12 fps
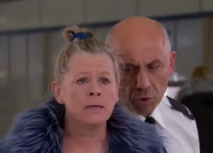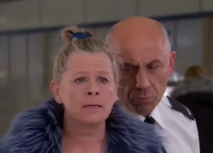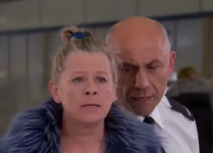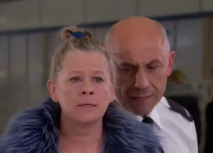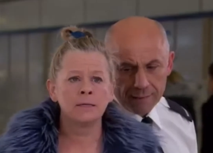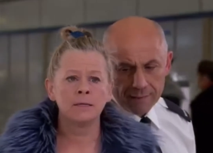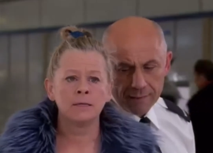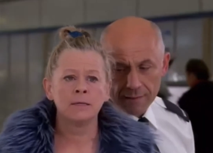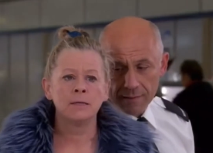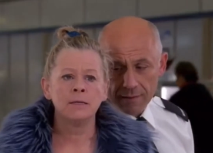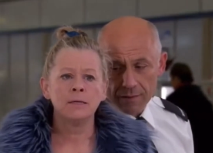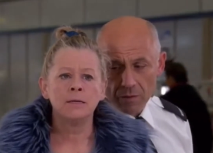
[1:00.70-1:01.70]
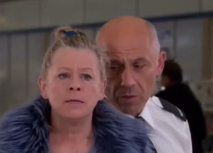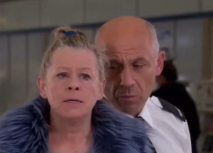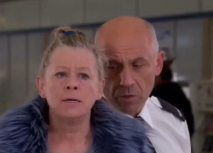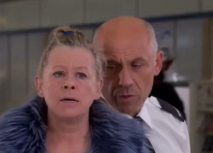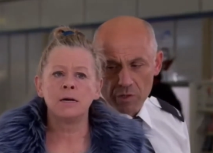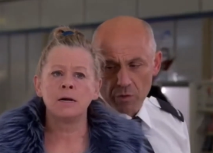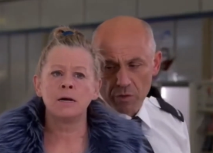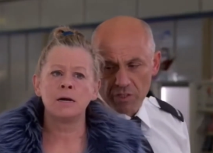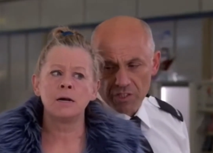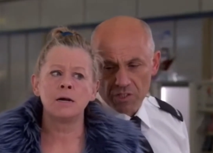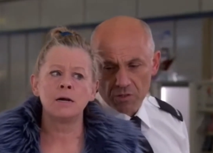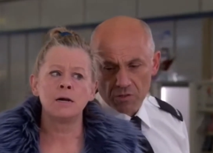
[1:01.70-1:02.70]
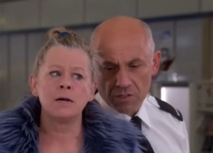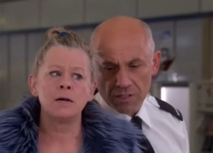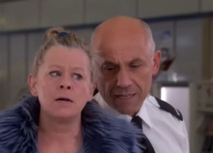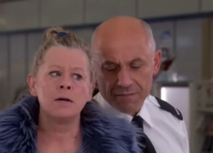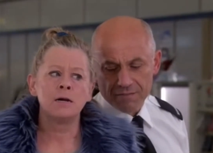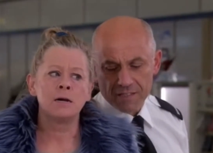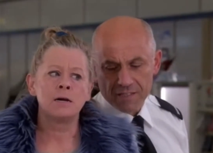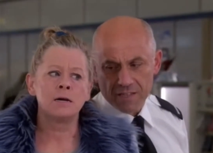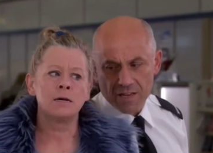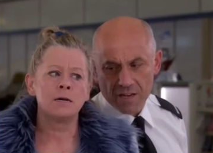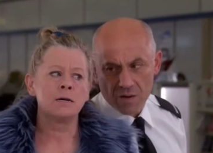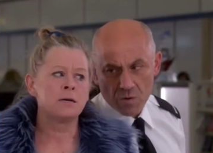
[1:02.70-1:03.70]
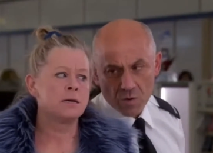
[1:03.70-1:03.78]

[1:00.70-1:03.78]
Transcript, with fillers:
Speaker 1: act. The only one who has ruined your son's life is you.